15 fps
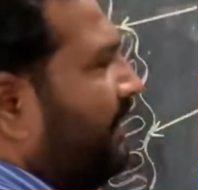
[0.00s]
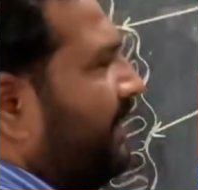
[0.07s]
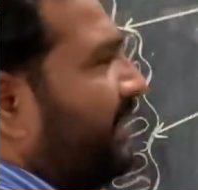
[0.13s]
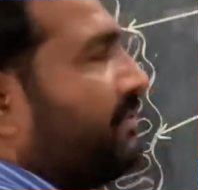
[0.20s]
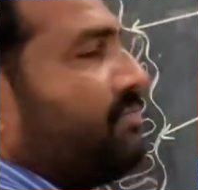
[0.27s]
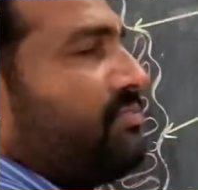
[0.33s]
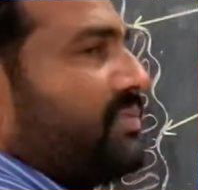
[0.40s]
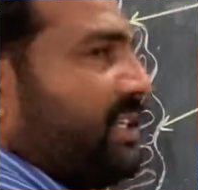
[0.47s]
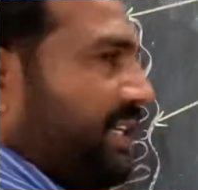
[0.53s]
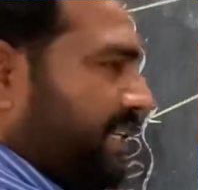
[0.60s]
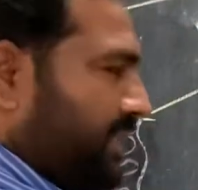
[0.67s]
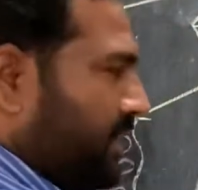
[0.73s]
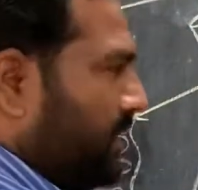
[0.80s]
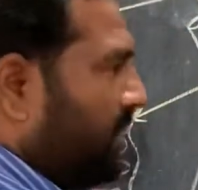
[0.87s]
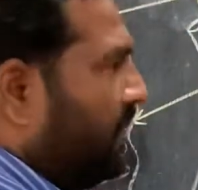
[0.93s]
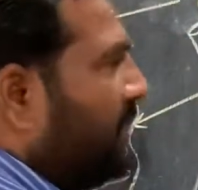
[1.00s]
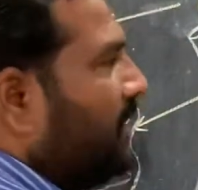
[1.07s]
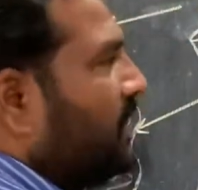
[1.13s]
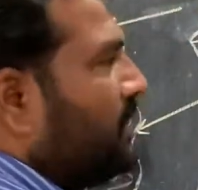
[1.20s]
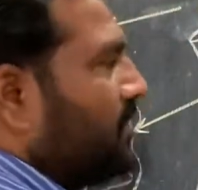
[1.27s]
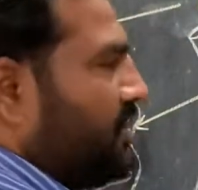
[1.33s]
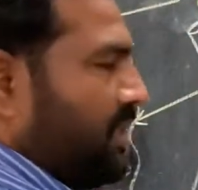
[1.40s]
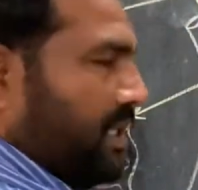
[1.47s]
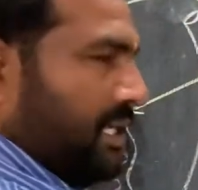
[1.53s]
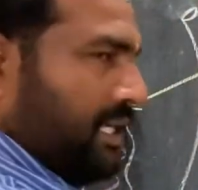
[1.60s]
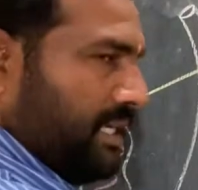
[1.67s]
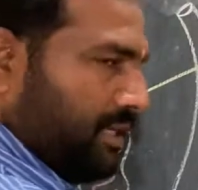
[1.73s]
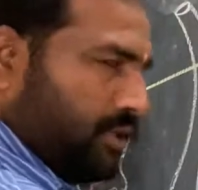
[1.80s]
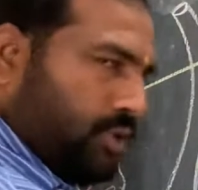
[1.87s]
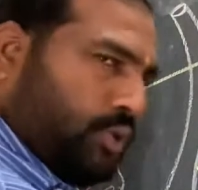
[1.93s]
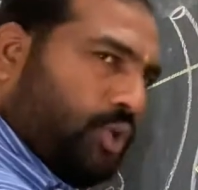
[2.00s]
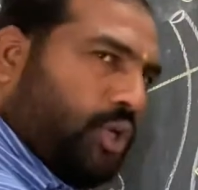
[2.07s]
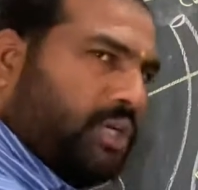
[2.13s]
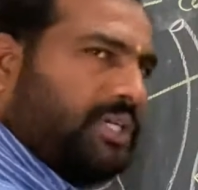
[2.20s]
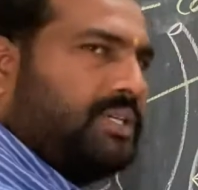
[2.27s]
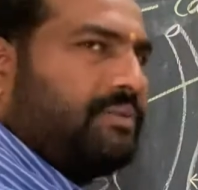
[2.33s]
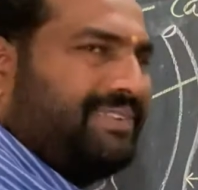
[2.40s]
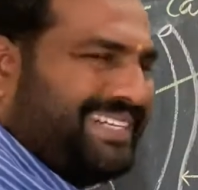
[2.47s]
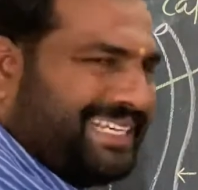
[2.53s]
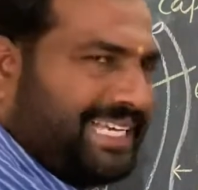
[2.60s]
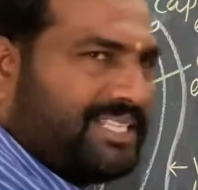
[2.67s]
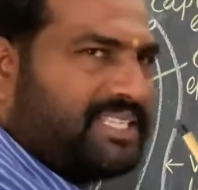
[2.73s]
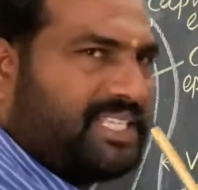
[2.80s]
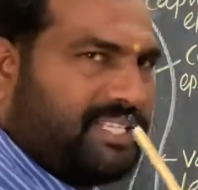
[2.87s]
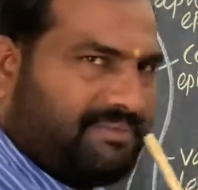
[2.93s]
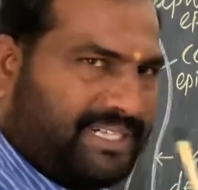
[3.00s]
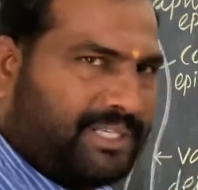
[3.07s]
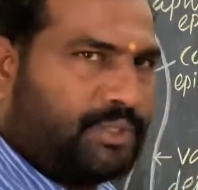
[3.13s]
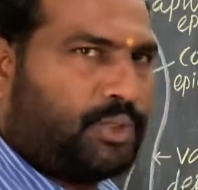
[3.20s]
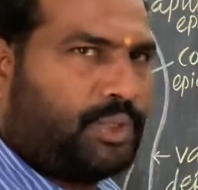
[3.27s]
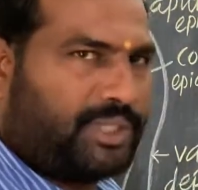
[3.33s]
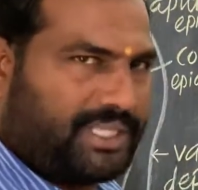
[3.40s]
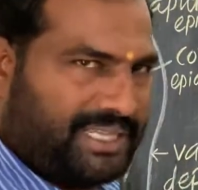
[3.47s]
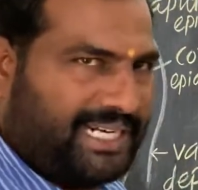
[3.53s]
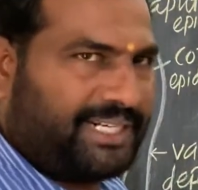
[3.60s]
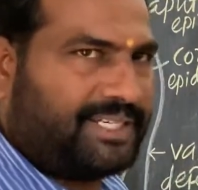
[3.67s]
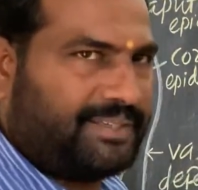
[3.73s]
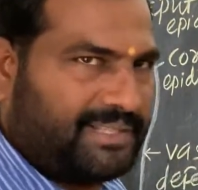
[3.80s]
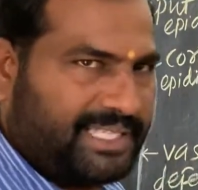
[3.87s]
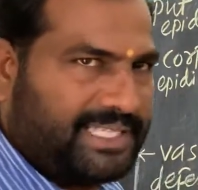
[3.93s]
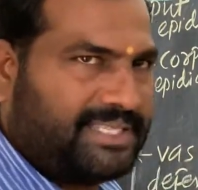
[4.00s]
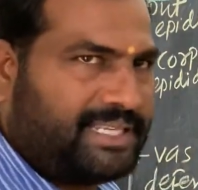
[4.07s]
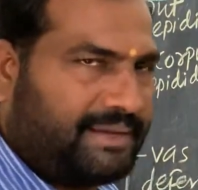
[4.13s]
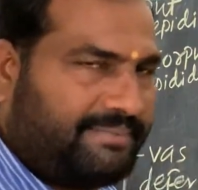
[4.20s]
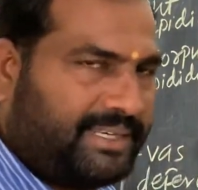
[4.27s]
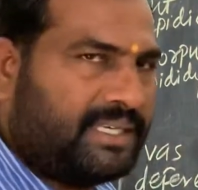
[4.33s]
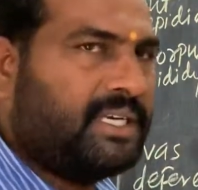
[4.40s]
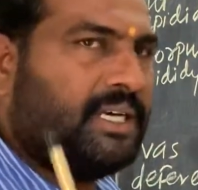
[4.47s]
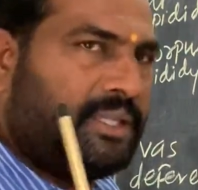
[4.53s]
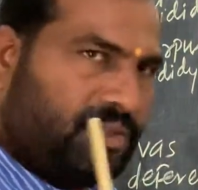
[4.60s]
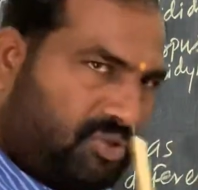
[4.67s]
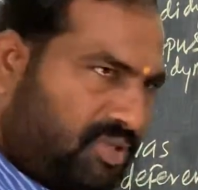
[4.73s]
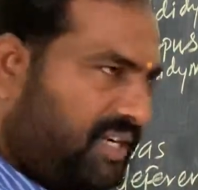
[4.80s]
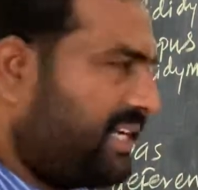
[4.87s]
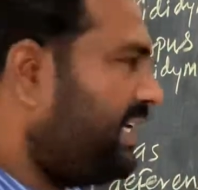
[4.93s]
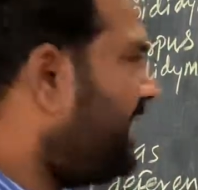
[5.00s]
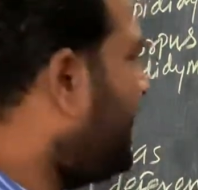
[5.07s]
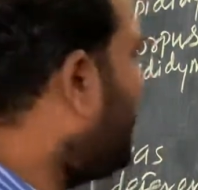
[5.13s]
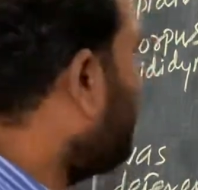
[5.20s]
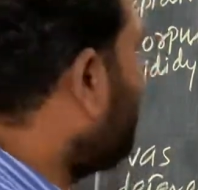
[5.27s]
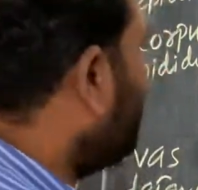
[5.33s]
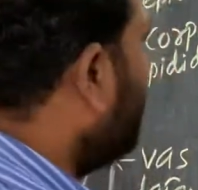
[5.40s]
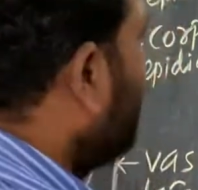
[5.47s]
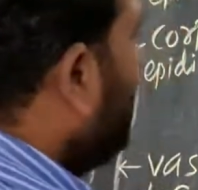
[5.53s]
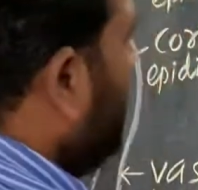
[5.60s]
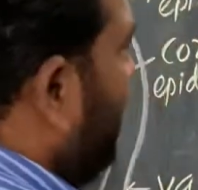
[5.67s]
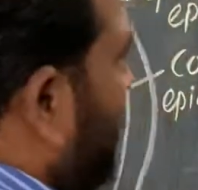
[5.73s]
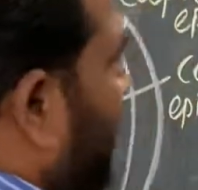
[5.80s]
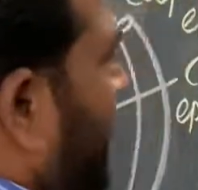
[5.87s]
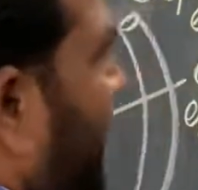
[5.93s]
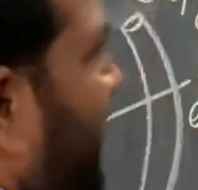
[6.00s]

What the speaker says: with three coat. One can say the one coat, that one is having 3 layers, that